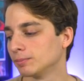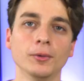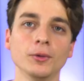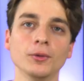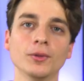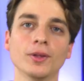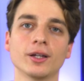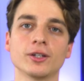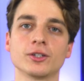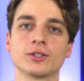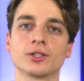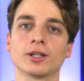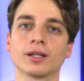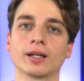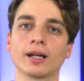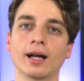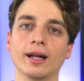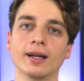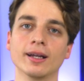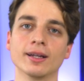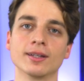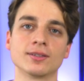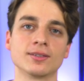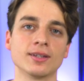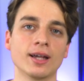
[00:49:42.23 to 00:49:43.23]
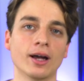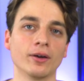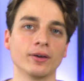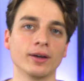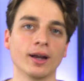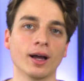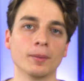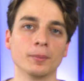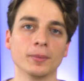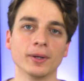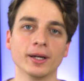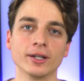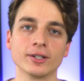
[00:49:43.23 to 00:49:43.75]
Moonlight should have gotten a sound
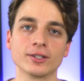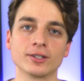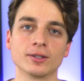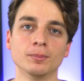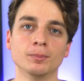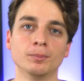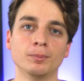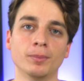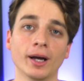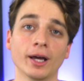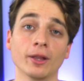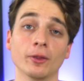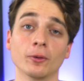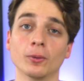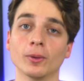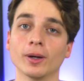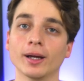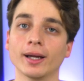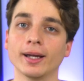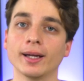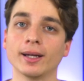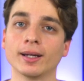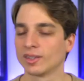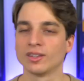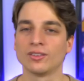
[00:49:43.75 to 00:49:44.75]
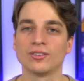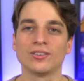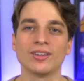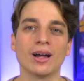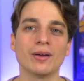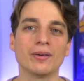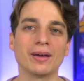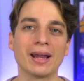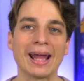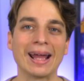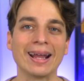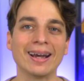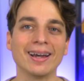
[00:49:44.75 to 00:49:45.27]
nomination, by the way.
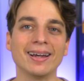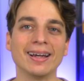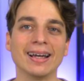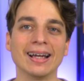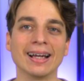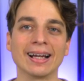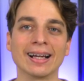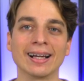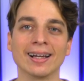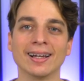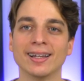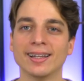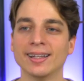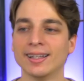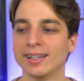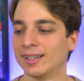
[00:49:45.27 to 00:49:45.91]
Sound editing.